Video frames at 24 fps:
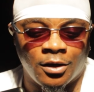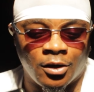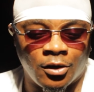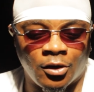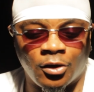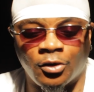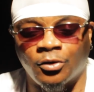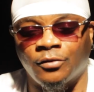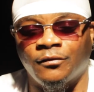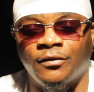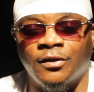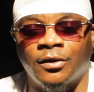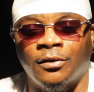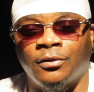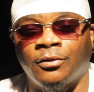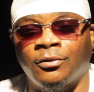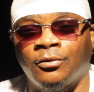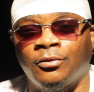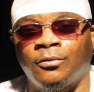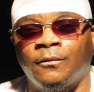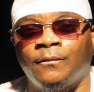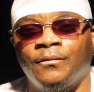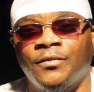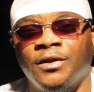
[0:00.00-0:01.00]

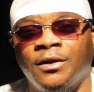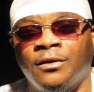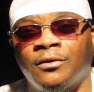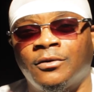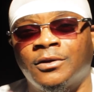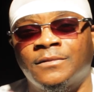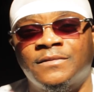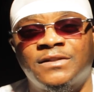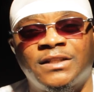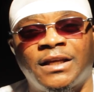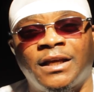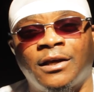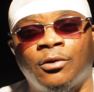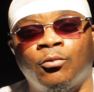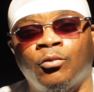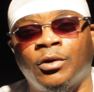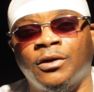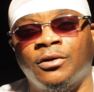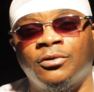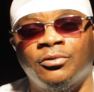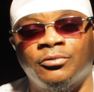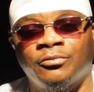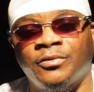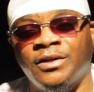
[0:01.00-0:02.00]
although you know i'm saying
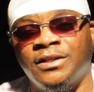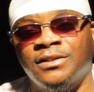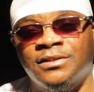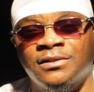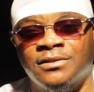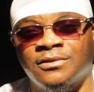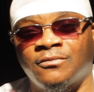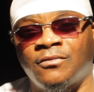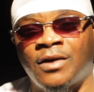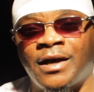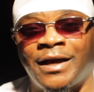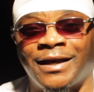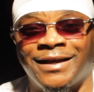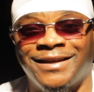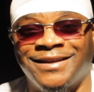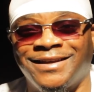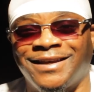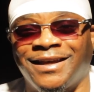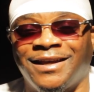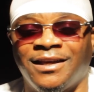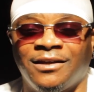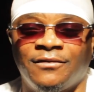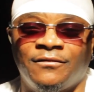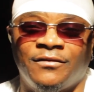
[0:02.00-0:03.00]
one of the reasons why i
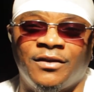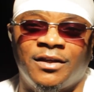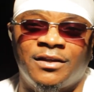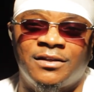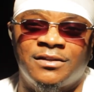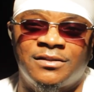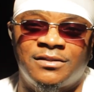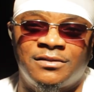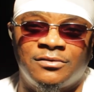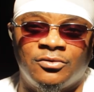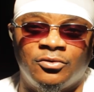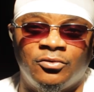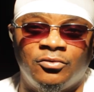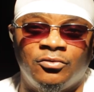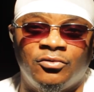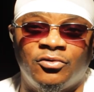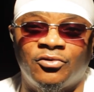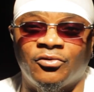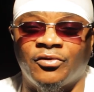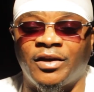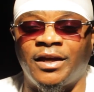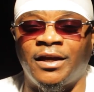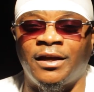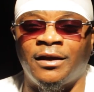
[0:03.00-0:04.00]
gave it to
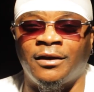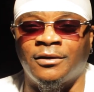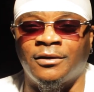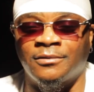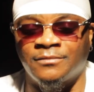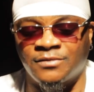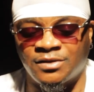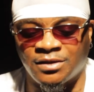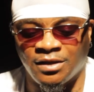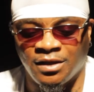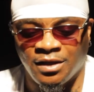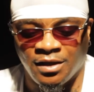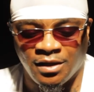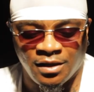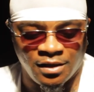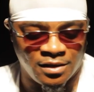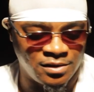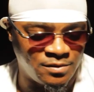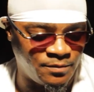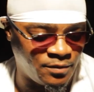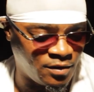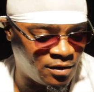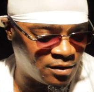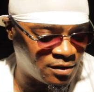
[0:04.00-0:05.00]
grams
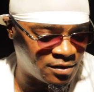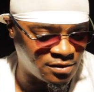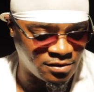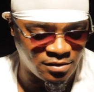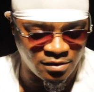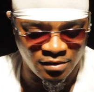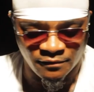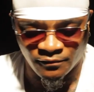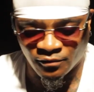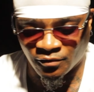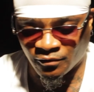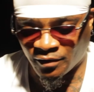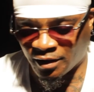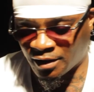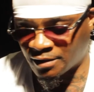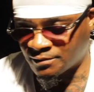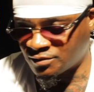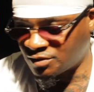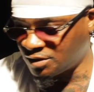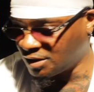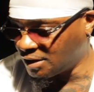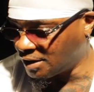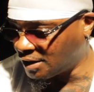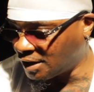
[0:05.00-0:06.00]
is because of uh,
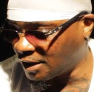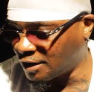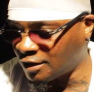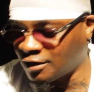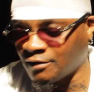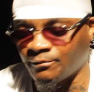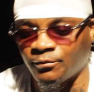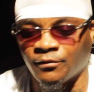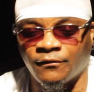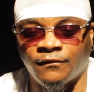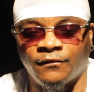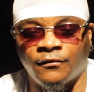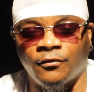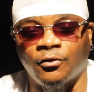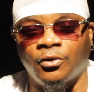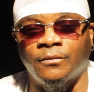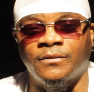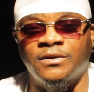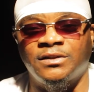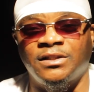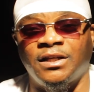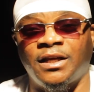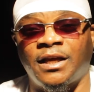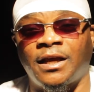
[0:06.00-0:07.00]
grams did have
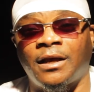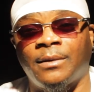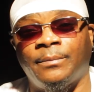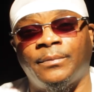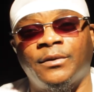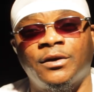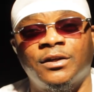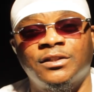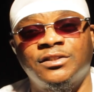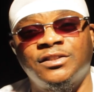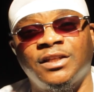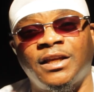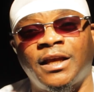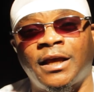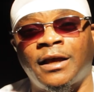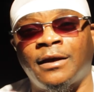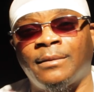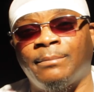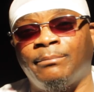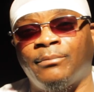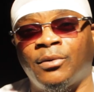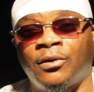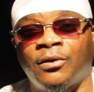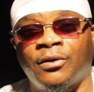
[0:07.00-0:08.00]
performance he had punch he
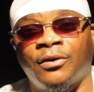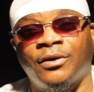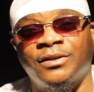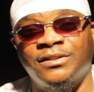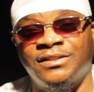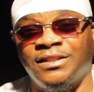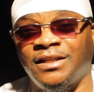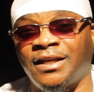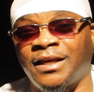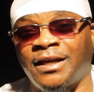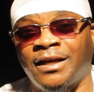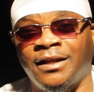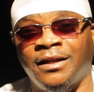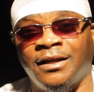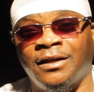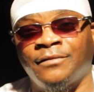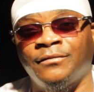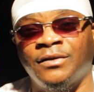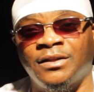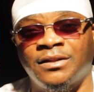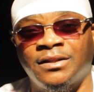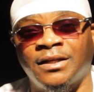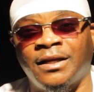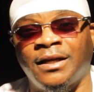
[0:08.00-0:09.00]
had bars he had
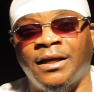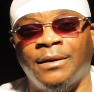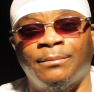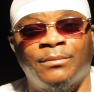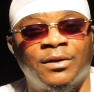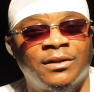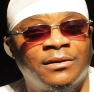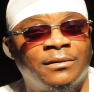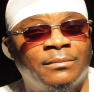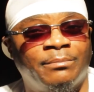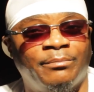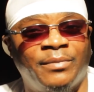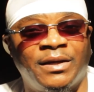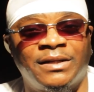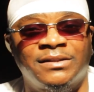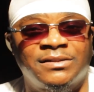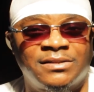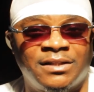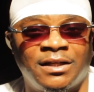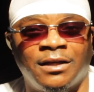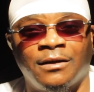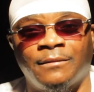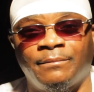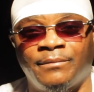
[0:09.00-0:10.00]
everything but the best
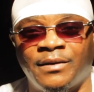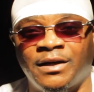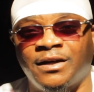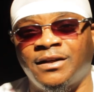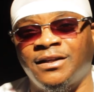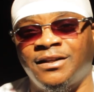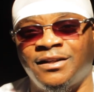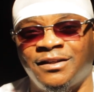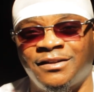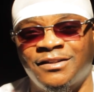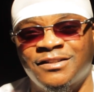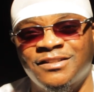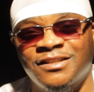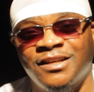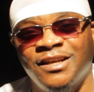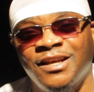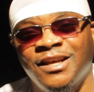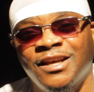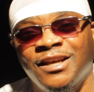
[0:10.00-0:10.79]
thing about it is